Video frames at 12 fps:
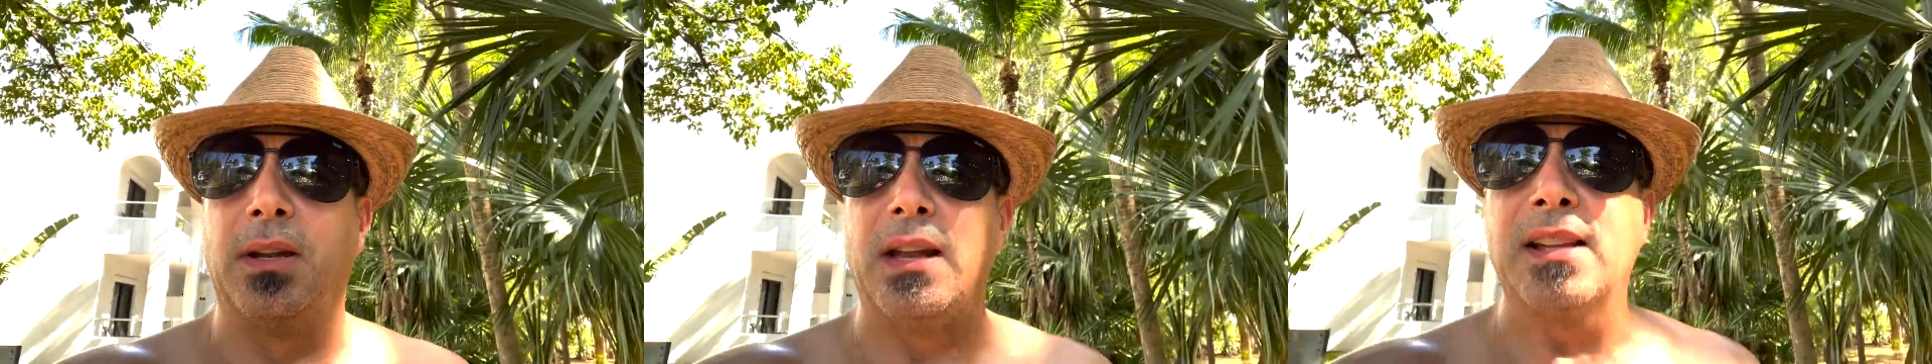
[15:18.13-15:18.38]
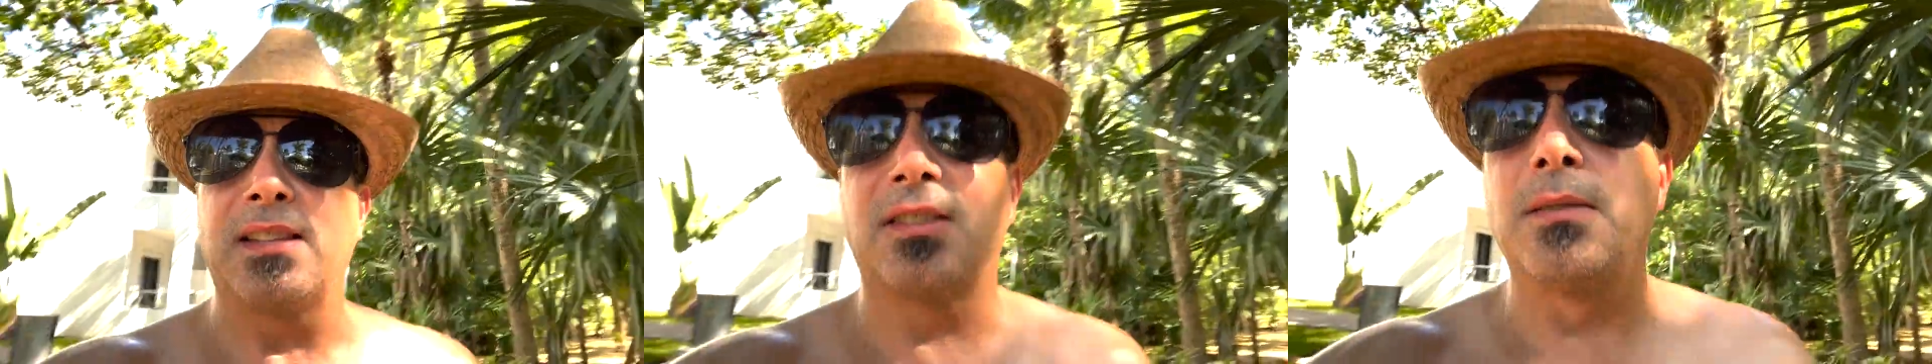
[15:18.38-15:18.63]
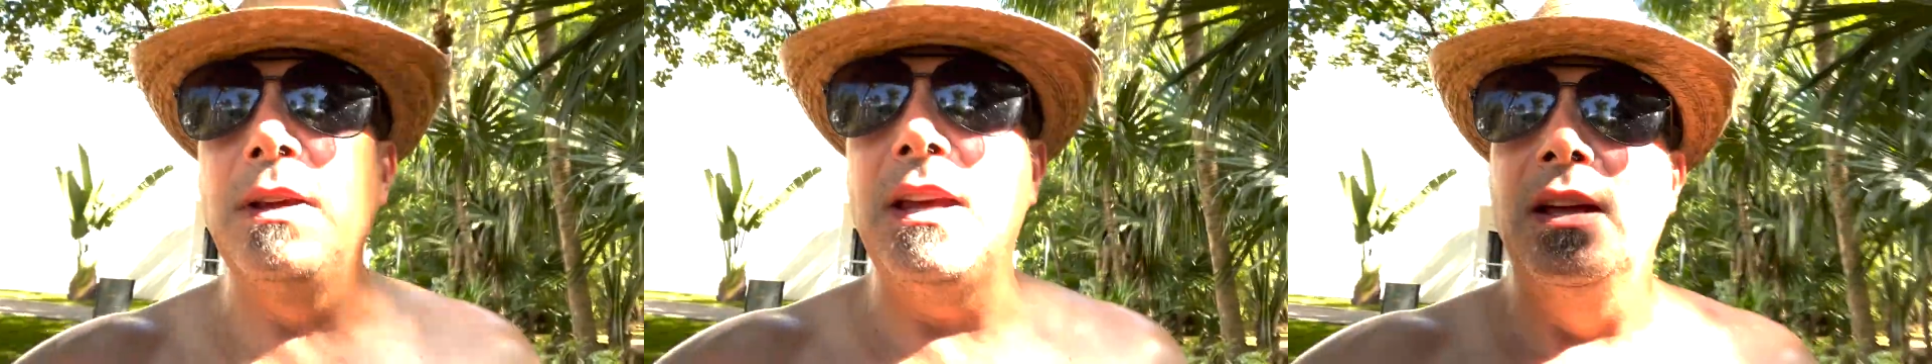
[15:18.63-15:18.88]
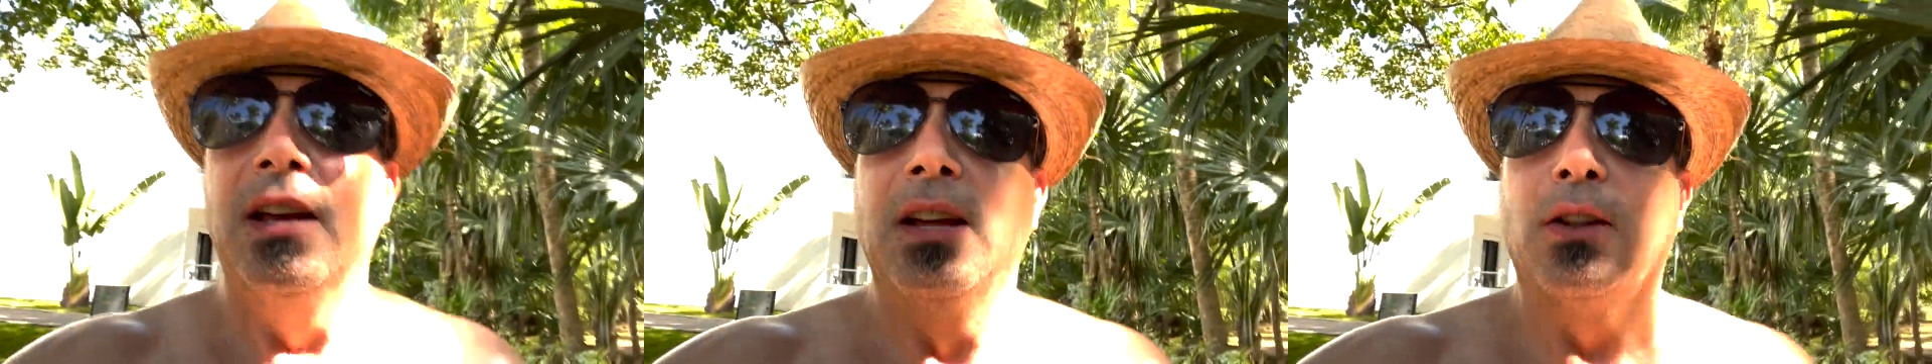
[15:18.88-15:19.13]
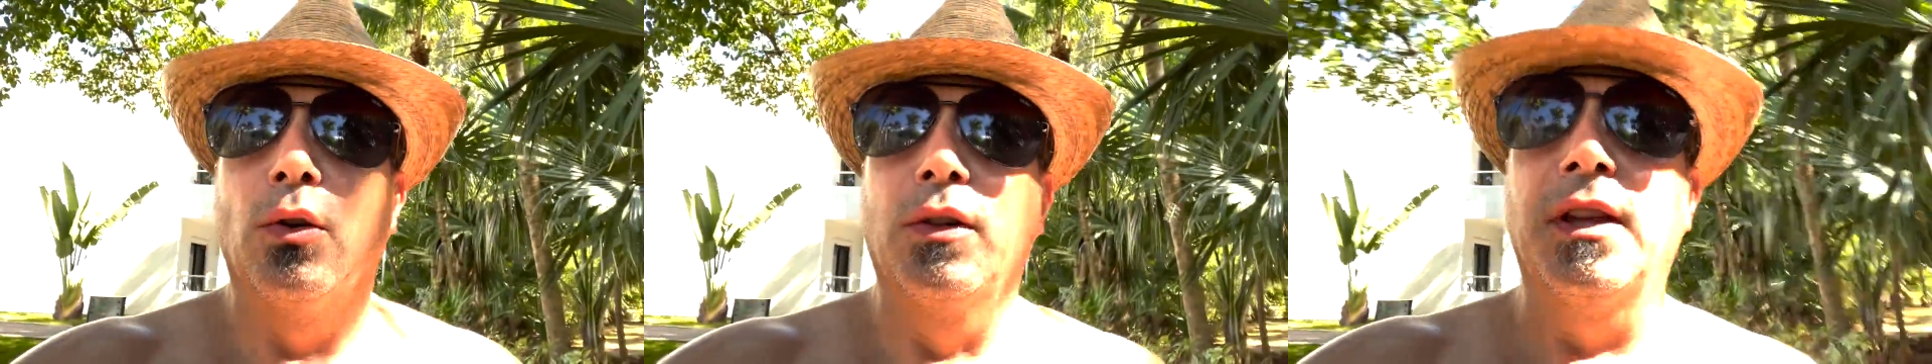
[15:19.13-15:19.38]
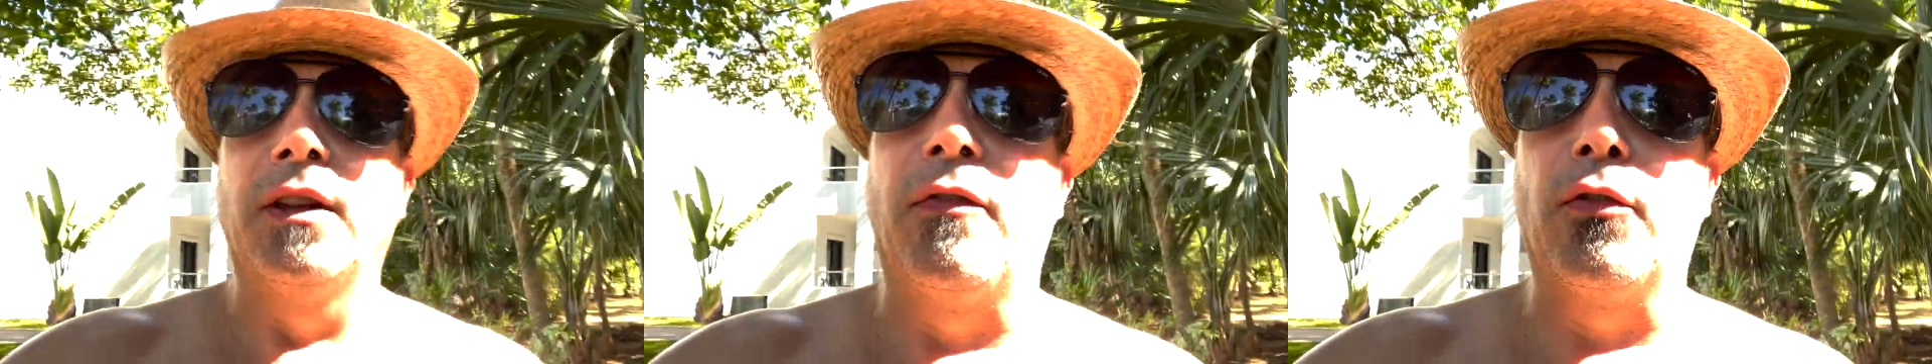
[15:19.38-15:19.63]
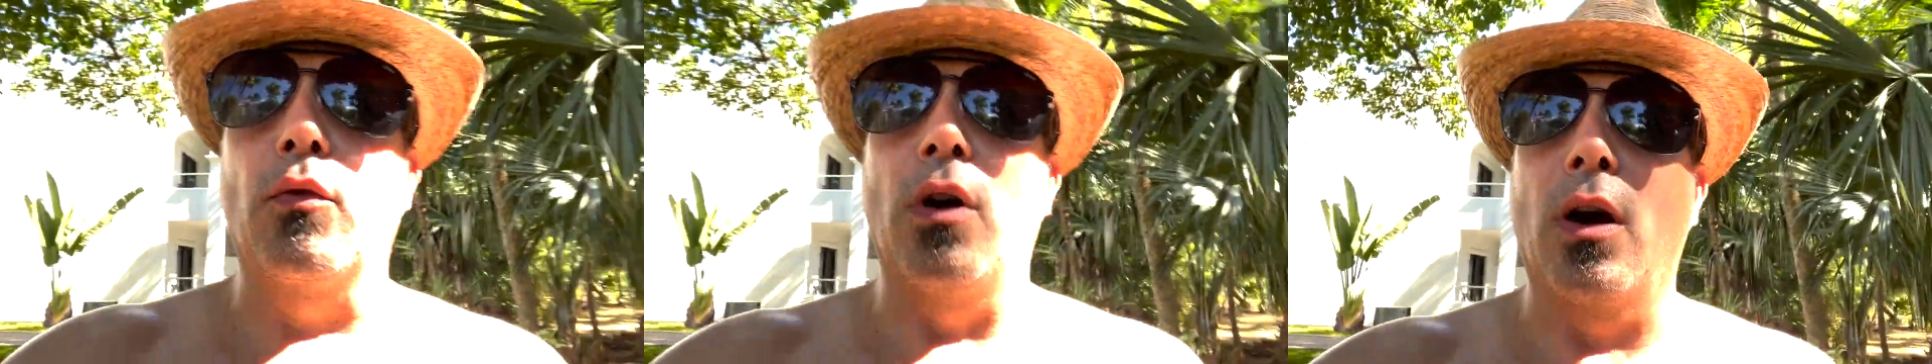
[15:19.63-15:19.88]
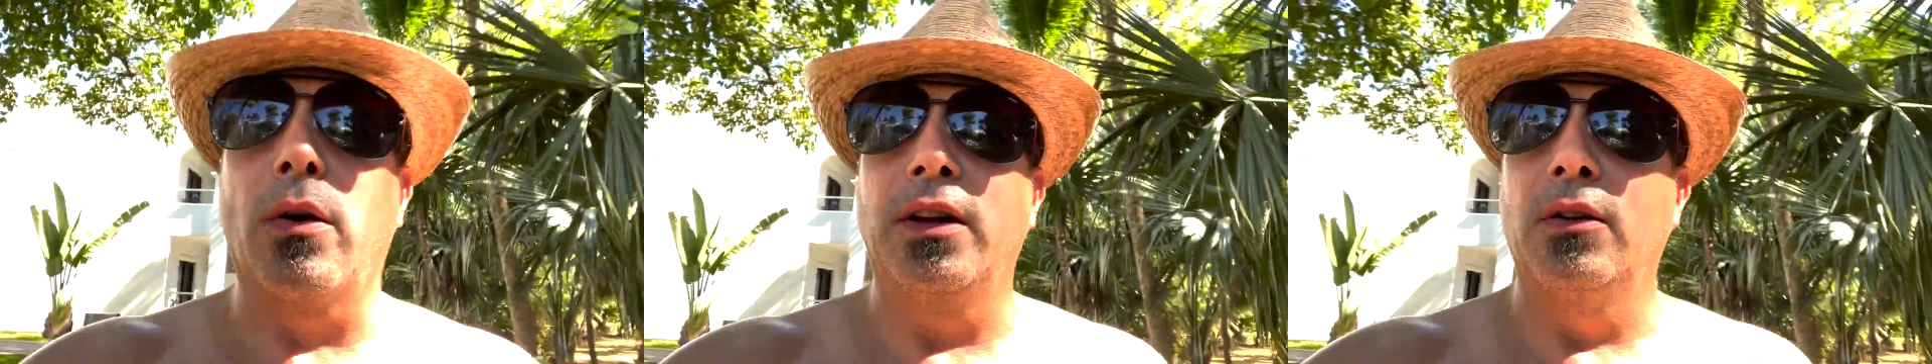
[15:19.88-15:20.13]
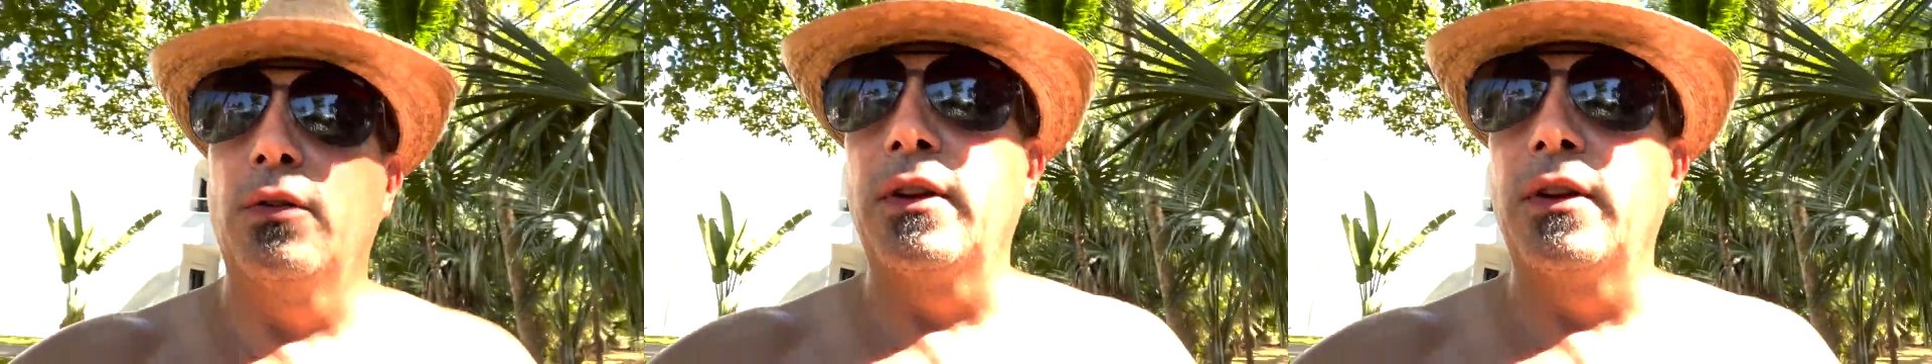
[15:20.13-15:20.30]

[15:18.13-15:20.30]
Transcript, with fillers: And that's to me, the only thing Ferrari, you know,